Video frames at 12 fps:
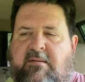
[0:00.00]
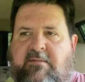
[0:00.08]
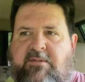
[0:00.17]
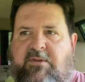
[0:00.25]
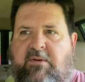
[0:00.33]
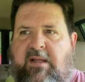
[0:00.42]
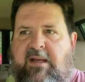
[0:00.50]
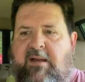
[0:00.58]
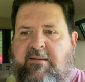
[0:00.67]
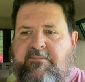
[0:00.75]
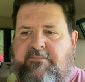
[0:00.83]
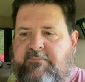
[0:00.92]

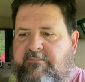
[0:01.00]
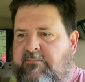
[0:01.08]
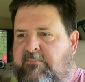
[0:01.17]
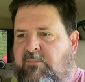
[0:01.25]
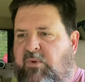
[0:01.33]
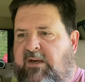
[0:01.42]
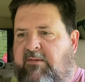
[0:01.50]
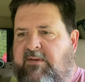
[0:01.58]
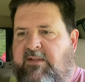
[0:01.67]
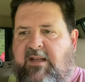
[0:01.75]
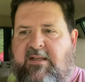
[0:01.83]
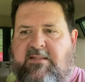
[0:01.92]
July, whatever,
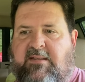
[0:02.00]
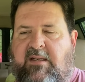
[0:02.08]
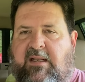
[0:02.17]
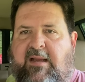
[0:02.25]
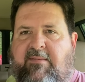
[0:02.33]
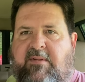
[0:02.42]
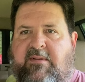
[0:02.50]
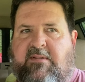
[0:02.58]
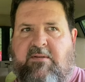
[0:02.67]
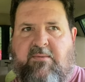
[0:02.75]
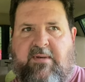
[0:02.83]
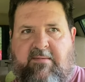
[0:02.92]
today's the 11th,
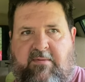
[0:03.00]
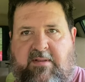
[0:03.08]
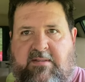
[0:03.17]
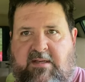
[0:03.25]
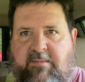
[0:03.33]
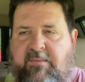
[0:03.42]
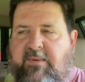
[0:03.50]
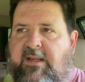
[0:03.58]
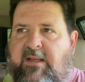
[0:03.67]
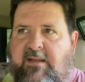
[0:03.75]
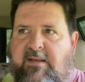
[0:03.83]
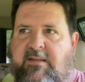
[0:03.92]
so whatever this coming
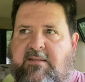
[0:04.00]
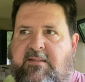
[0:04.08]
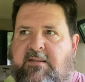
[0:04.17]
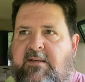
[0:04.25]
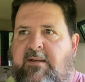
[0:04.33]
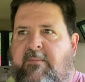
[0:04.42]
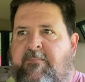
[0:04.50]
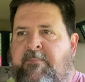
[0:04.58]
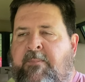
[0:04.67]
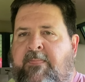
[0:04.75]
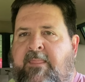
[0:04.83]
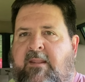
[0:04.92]
weekend is.
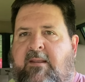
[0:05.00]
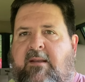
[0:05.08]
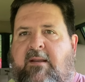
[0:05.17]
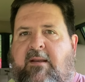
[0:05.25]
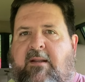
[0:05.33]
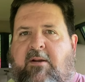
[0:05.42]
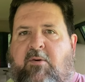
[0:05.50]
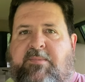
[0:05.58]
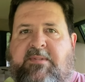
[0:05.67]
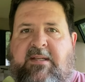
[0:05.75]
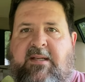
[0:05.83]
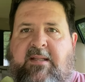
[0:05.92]
And hope to
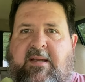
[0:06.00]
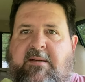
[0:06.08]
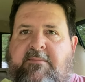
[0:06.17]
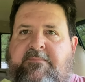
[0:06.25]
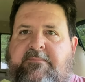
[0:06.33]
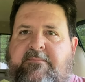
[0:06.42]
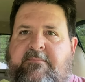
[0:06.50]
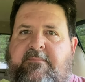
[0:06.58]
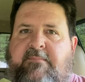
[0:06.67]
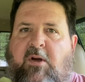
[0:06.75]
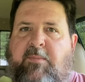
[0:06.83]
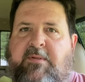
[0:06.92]
see you there.
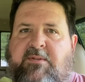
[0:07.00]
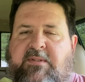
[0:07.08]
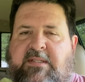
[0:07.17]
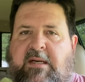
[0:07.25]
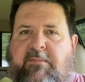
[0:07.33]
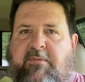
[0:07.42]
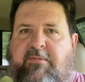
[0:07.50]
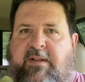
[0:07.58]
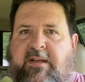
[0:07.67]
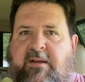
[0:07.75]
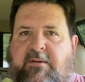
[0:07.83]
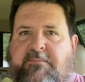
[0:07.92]
Hope this was a helpful
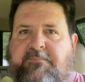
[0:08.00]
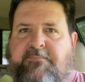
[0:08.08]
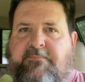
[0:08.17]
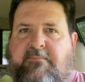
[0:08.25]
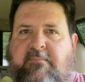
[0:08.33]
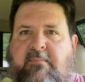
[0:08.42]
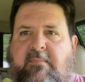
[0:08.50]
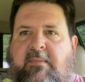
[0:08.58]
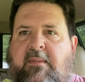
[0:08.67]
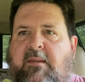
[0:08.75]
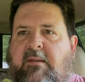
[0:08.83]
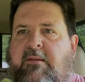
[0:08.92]
video.
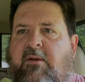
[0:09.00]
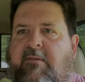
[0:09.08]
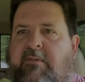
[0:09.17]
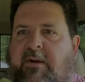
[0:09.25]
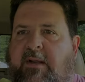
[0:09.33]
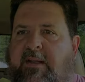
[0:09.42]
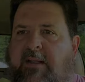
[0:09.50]
Y'all have a great